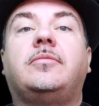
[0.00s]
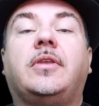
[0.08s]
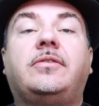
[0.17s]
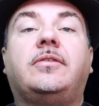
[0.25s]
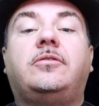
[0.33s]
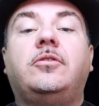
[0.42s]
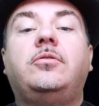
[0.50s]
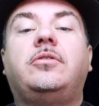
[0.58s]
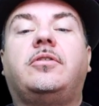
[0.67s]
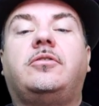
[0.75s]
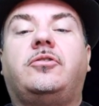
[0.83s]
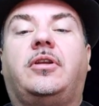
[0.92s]
This is due
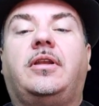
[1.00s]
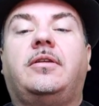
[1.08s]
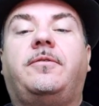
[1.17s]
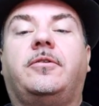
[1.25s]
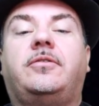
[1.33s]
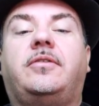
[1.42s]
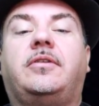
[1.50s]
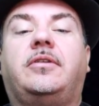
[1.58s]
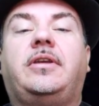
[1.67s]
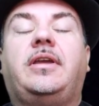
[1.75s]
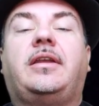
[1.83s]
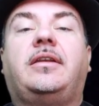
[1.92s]
to the genetic versatility